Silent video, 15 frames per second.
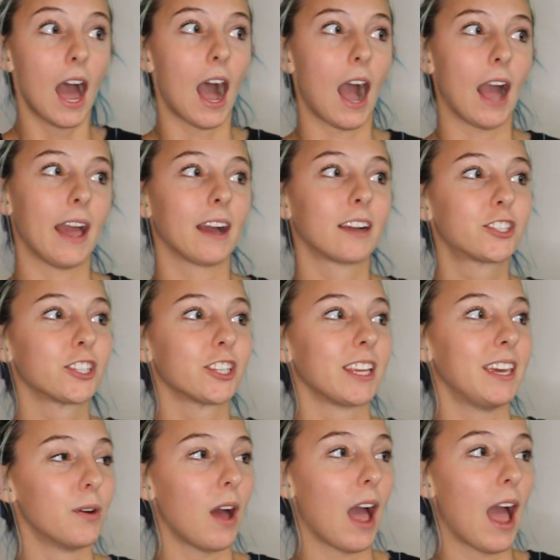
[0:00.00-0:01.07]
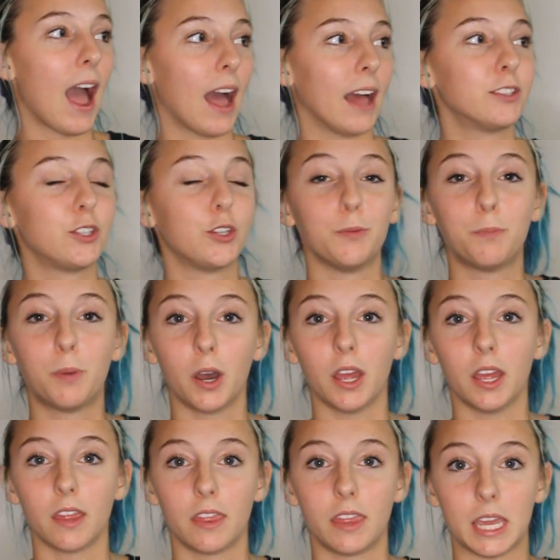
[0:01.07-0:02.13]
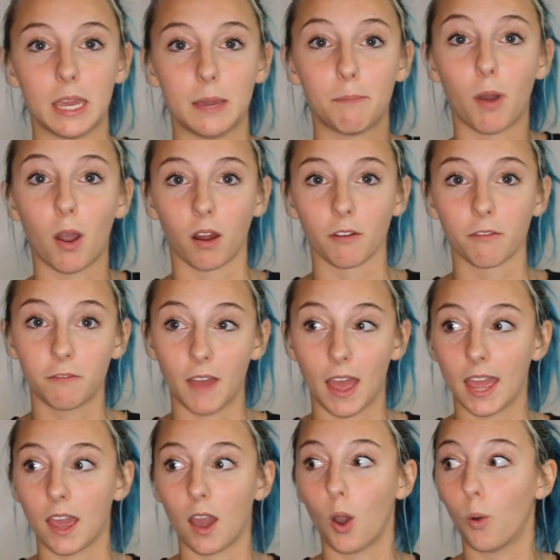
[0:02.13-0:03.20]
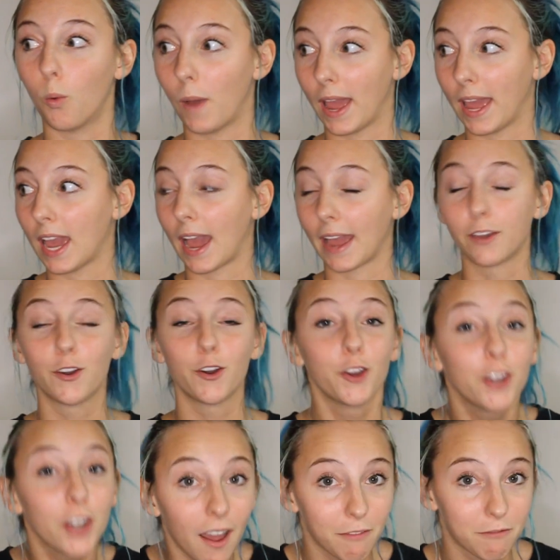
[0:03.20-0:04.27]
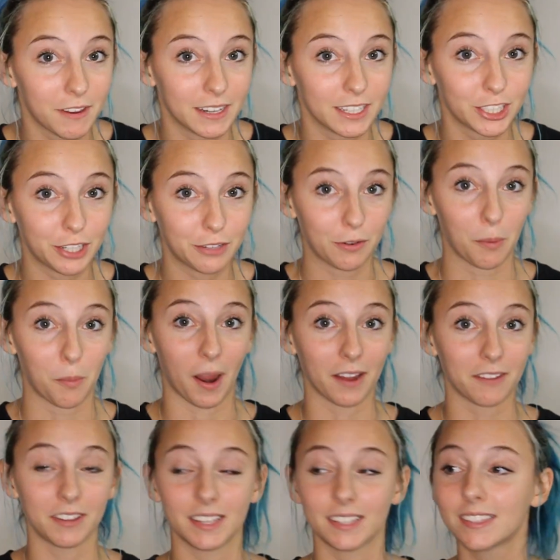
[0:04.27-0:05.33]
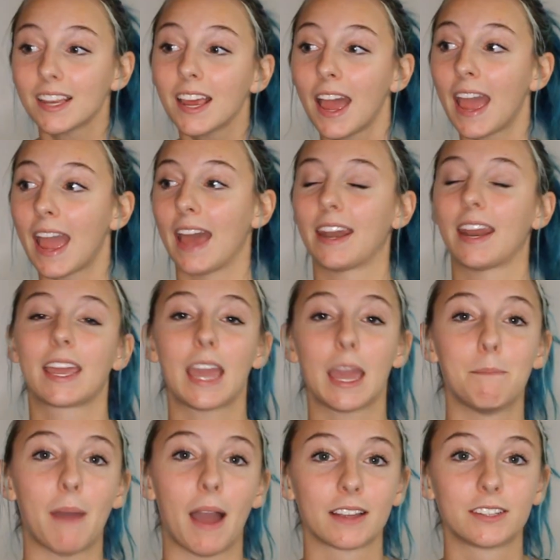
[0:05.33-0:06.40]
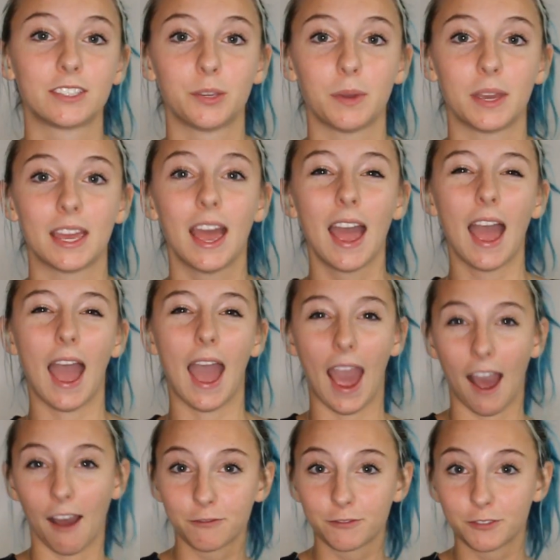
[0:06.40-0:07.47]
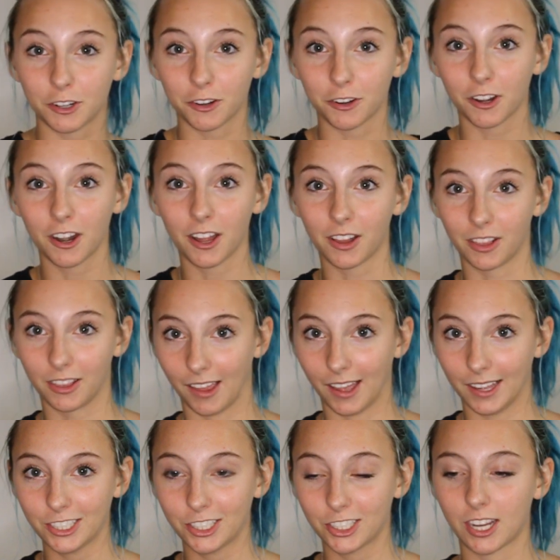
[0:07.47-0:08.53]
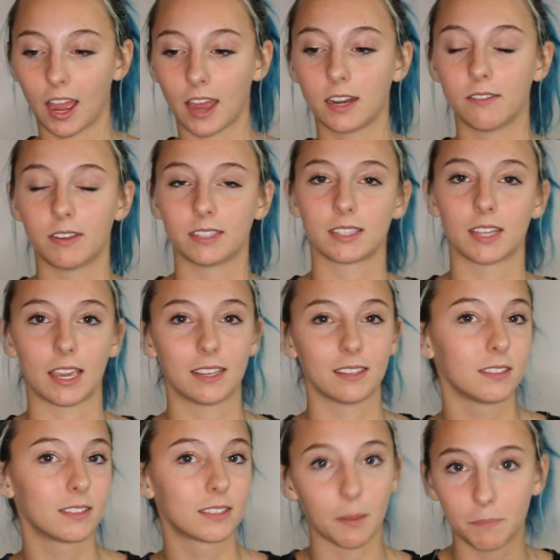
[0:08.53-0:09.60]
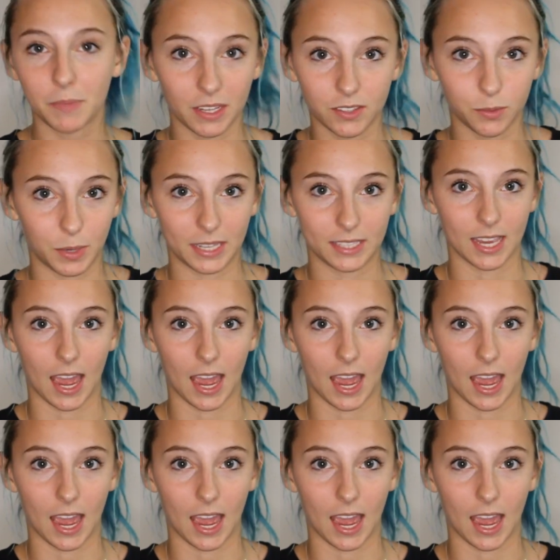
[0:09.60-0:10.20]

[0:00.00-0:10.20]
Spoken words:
I actually had to put the parfait away. I could not finish it for breakfast, and I came back to it after lunch, kind of as like something sweet to